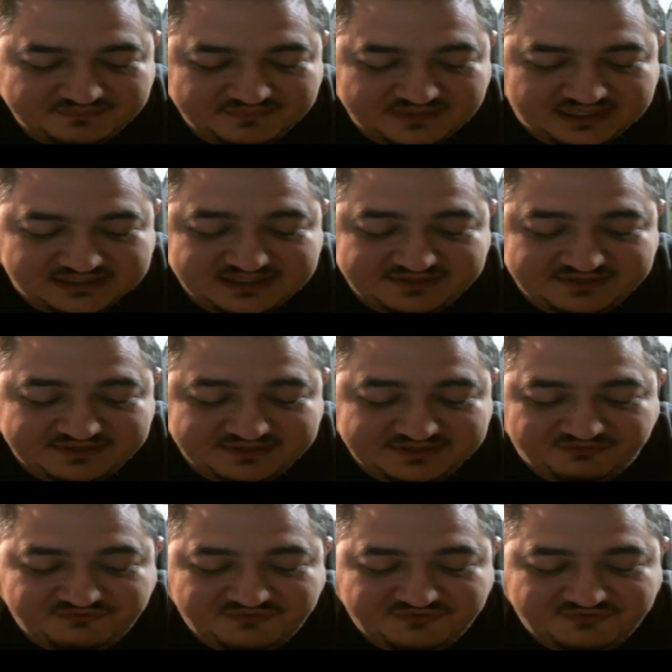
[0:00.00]
it's even going to
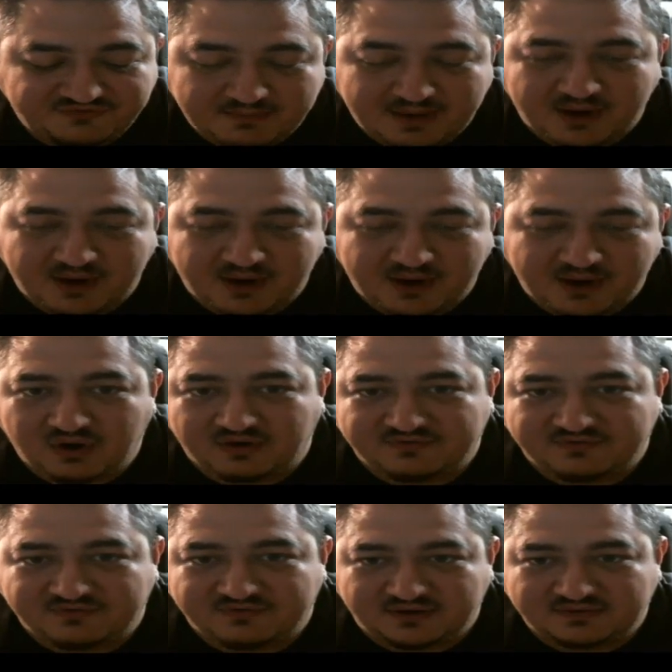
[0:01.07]
fit in my
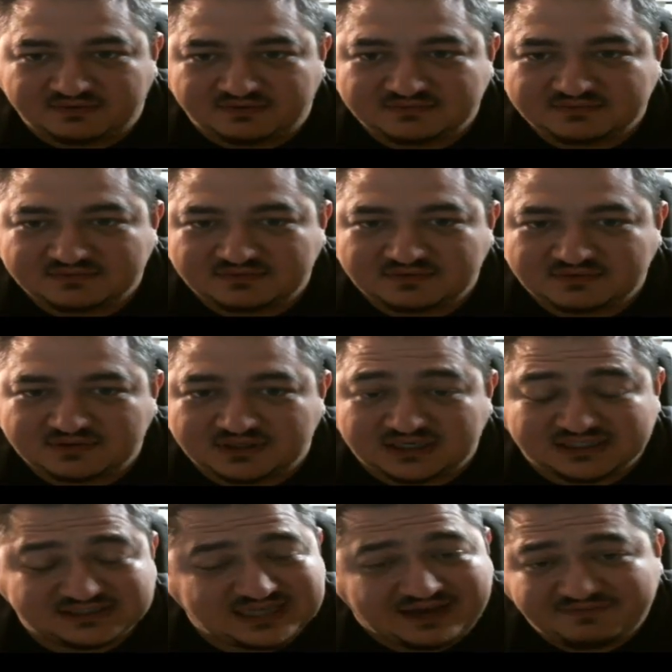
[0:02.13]
workflow.
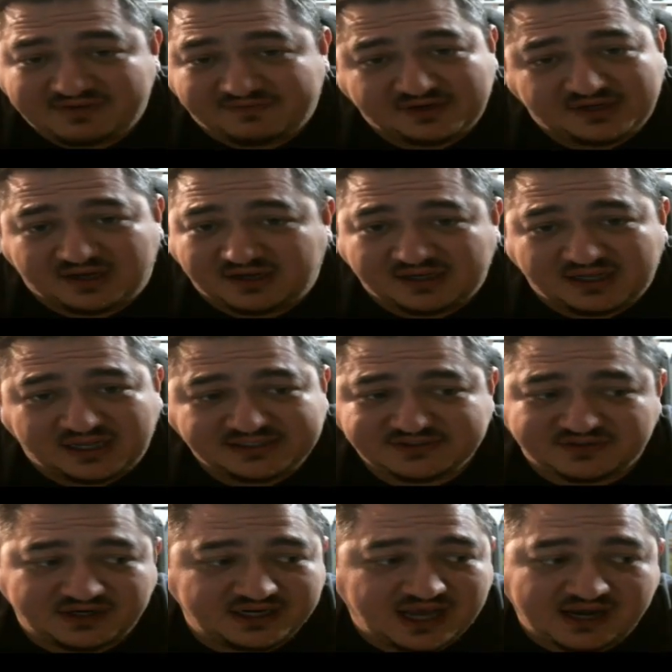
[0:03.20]
Because I've never done
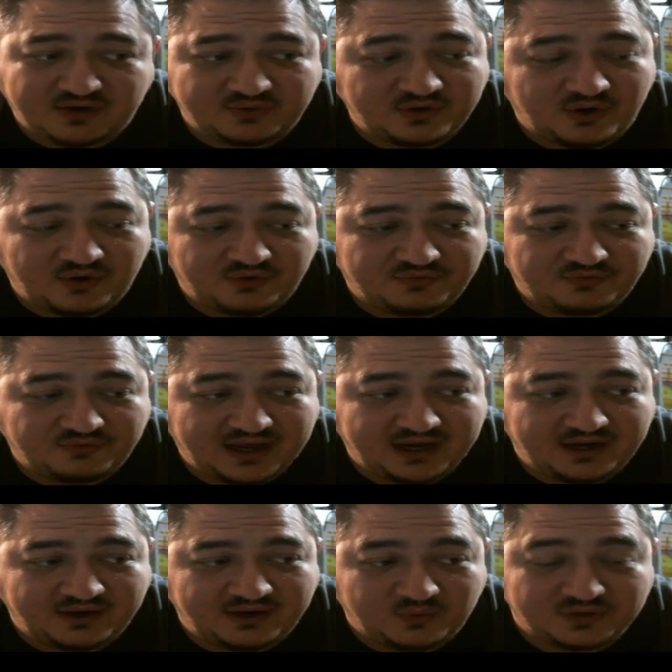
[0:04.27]
lasering. I don't know if I
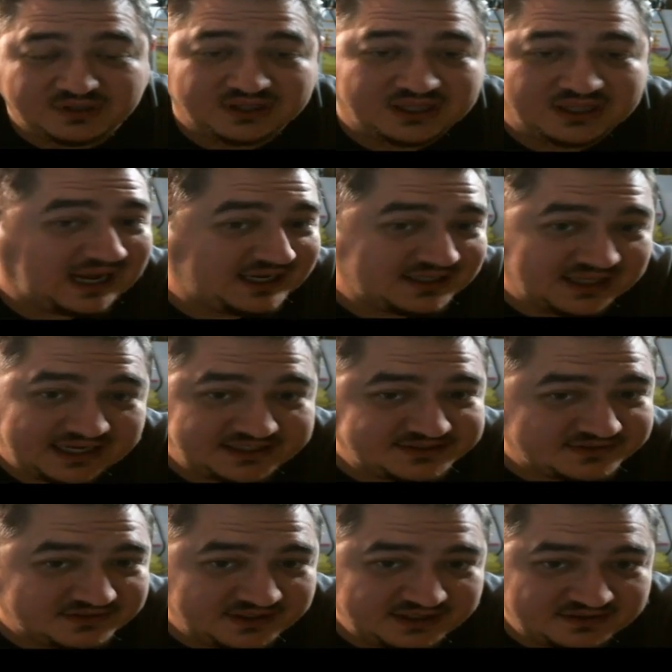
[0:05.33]
will like
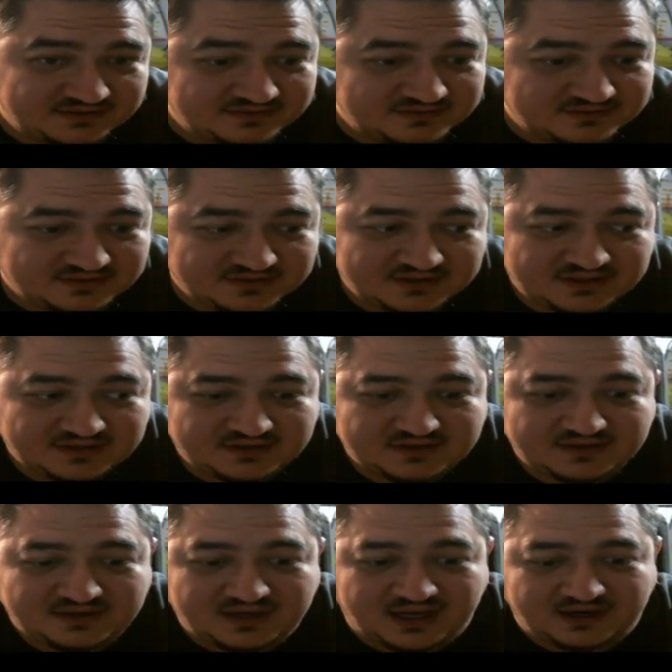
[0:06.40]
lasering.
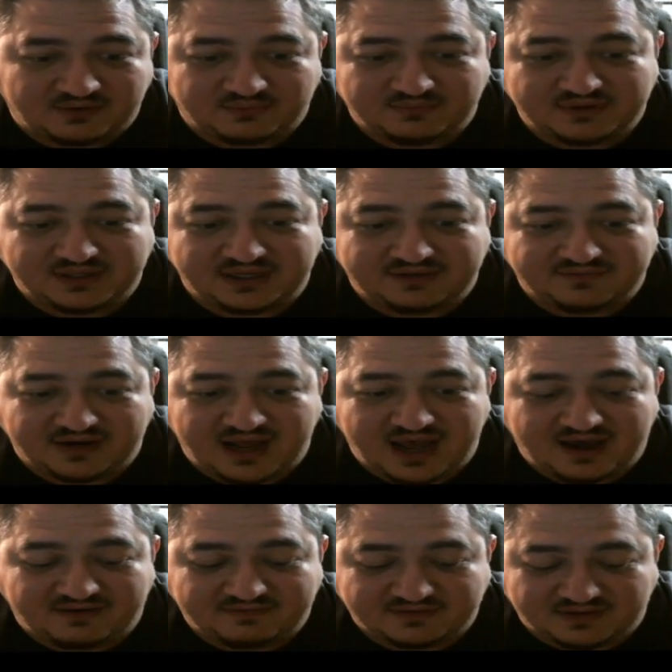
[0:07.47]
I don't really even
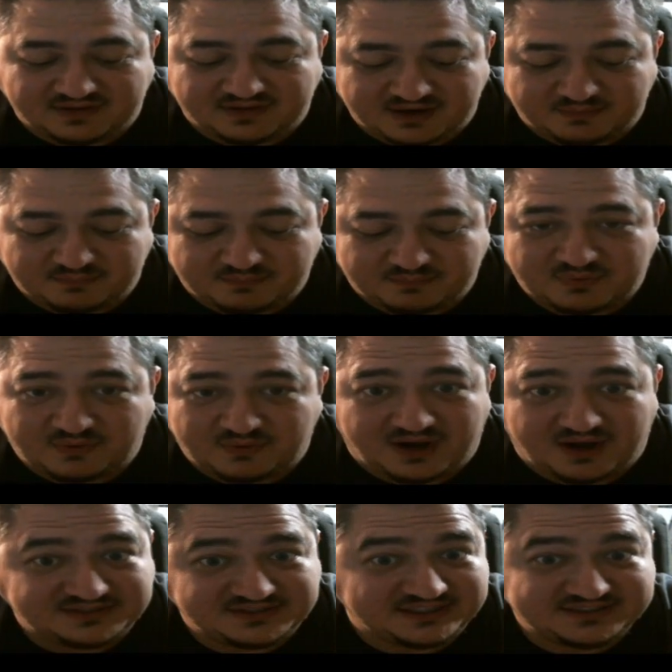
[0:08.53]
have a lot of
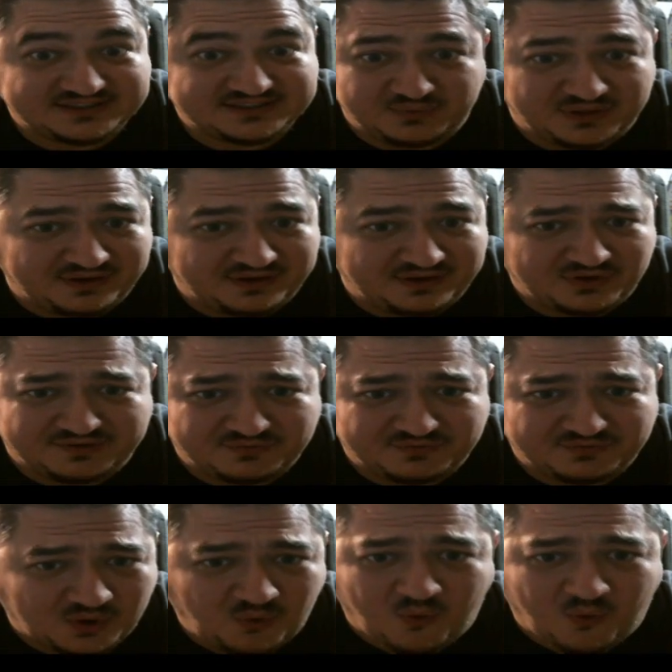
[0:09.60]
projects that would ever have
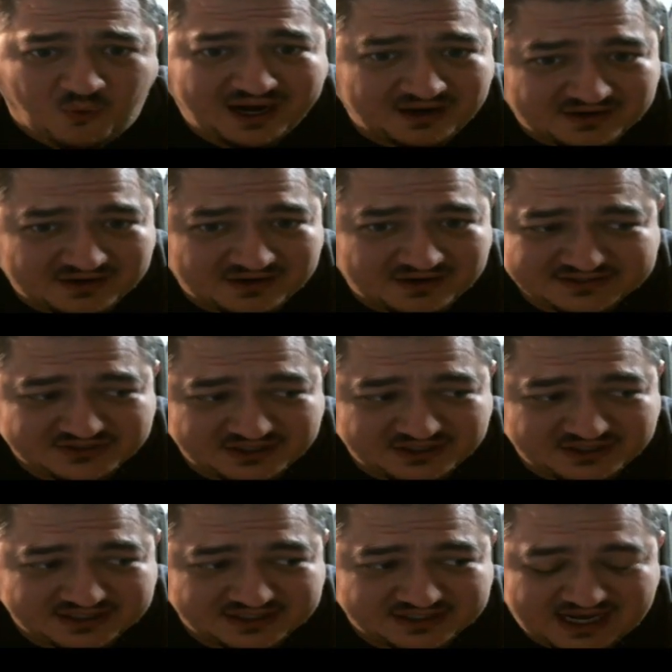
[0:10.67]
required lasering
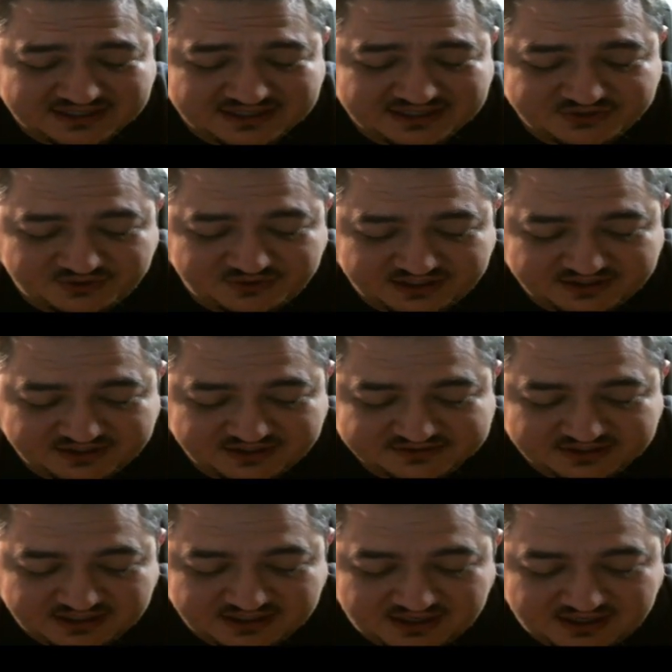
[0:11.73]
in the last 2 years.
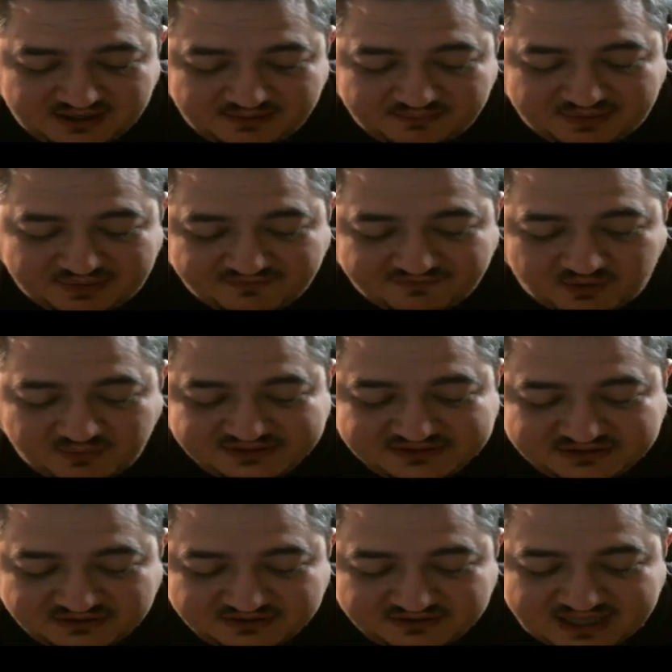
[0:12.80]
But I've always
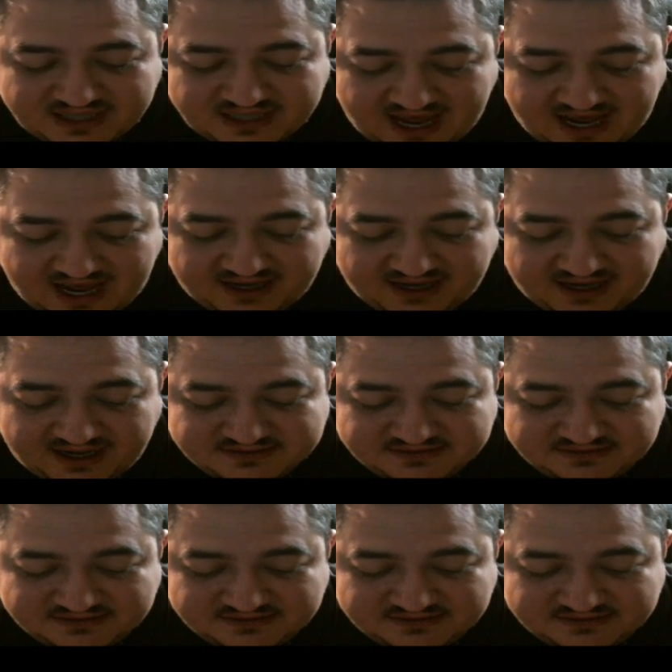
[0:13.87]
looked at